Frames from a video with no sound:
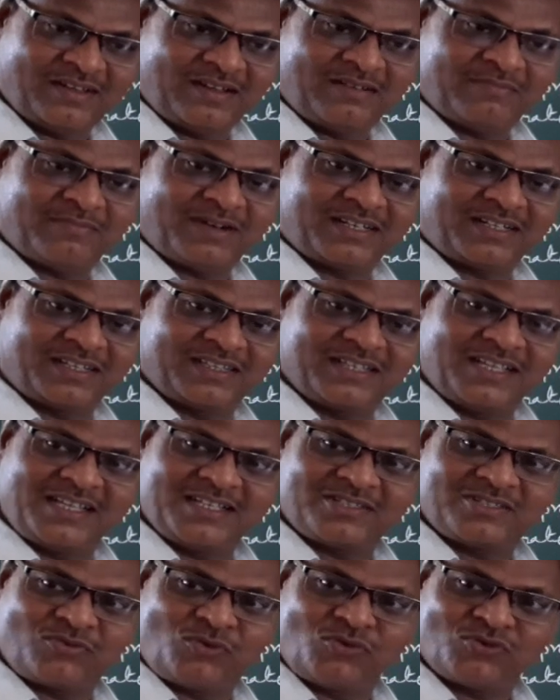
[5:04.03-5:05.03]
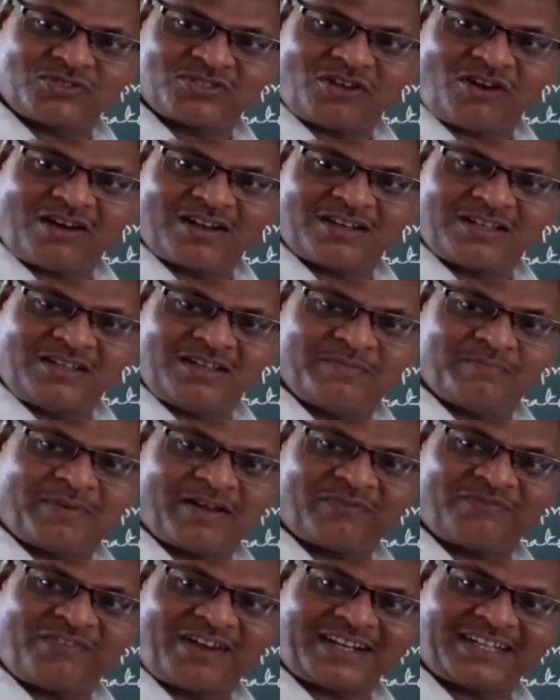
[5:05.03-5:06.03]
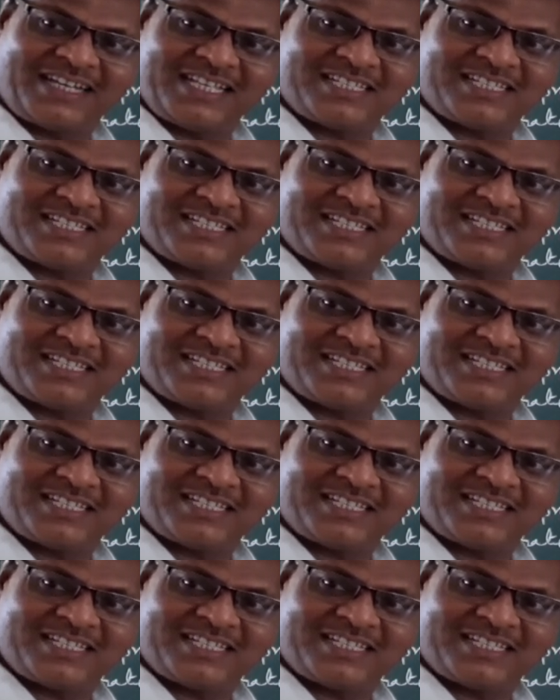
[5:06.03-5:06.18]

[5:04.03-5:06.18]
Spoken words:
But these goods are perfectly